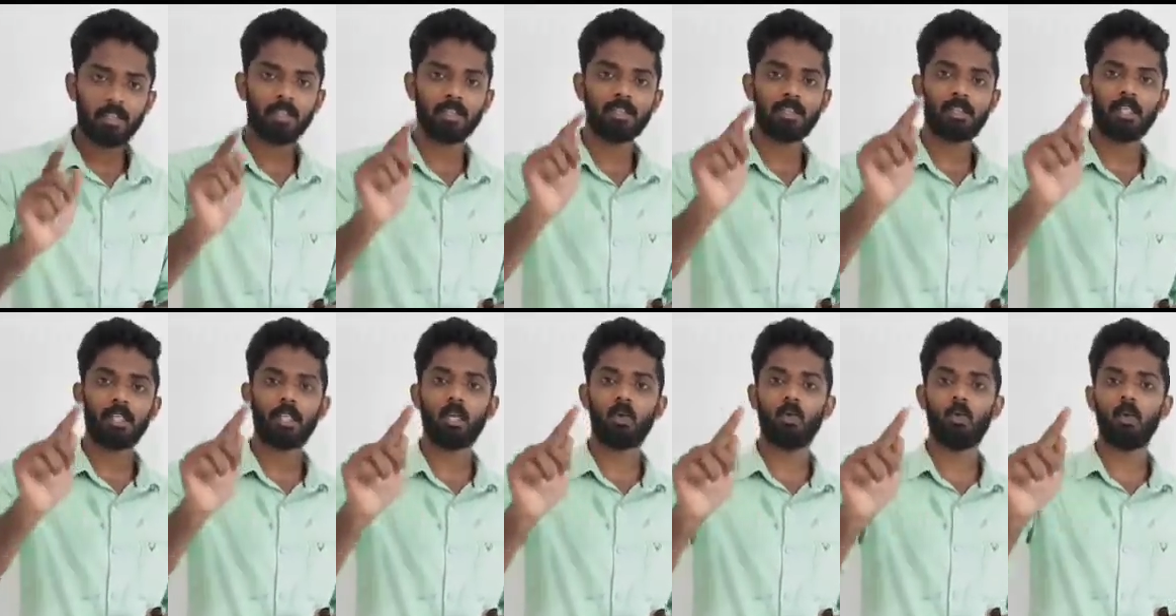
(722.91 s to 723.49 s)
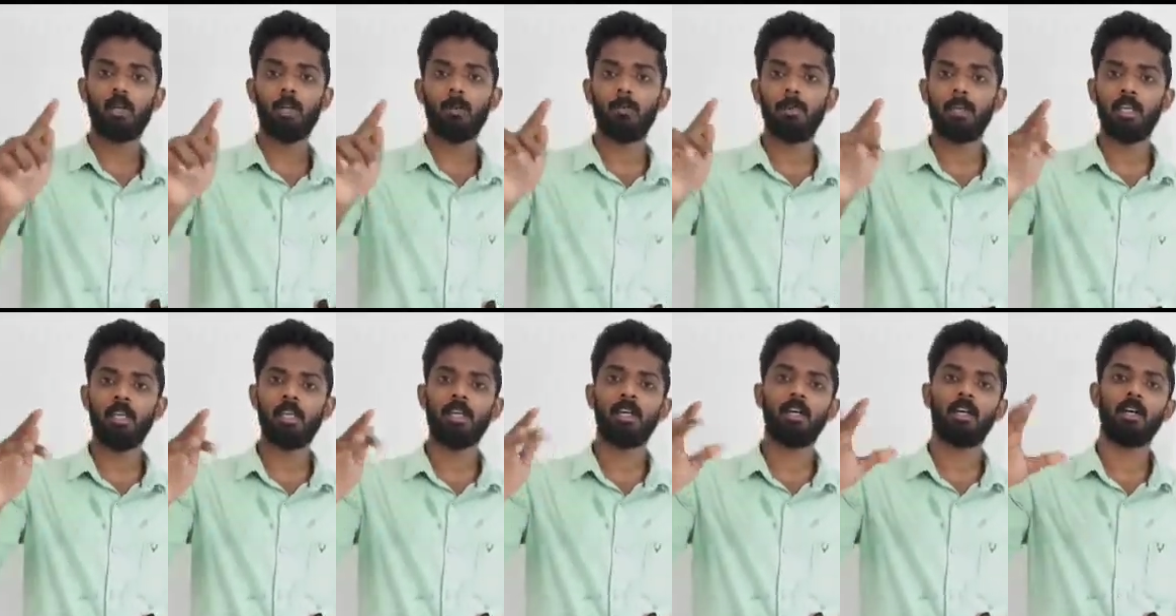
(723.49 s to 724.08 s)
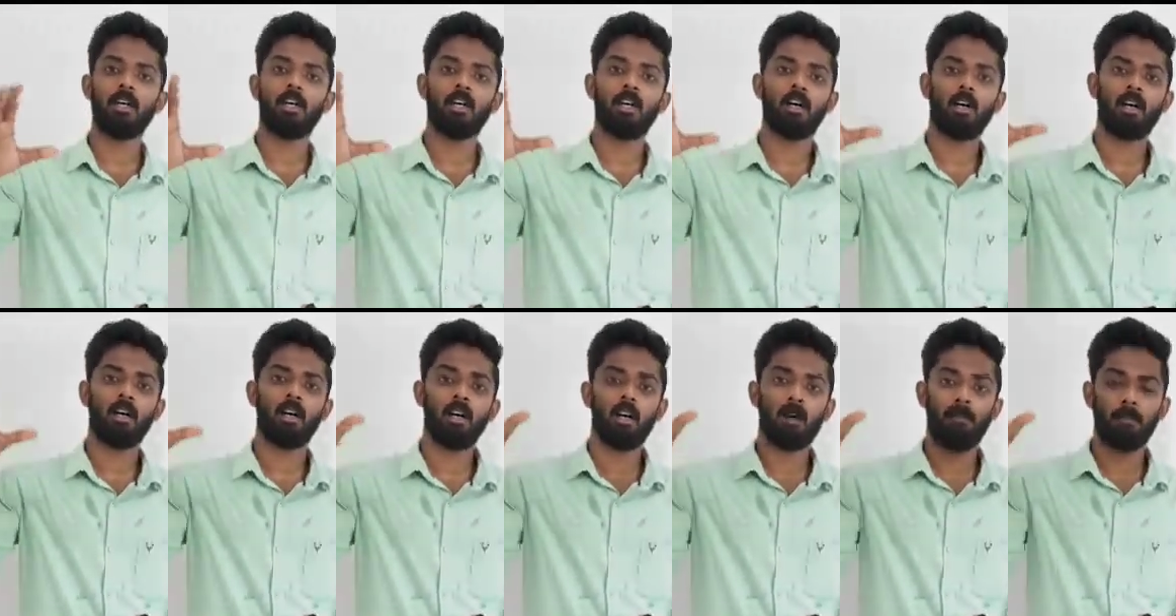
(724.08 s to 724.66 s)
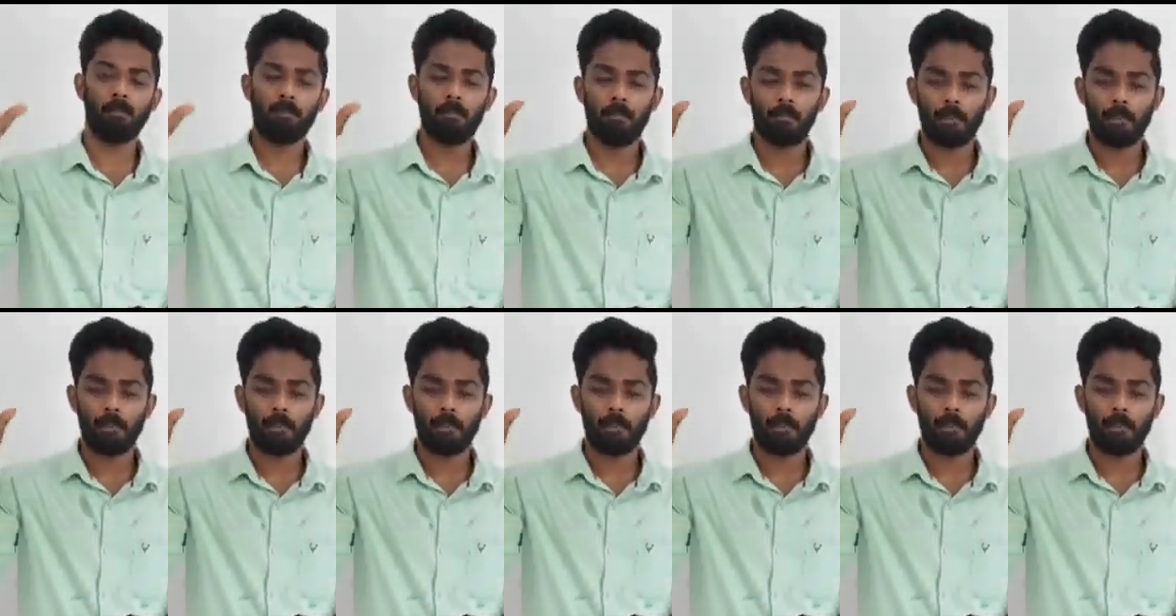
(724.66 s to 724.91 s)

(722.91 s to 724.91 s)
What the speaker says: there will be a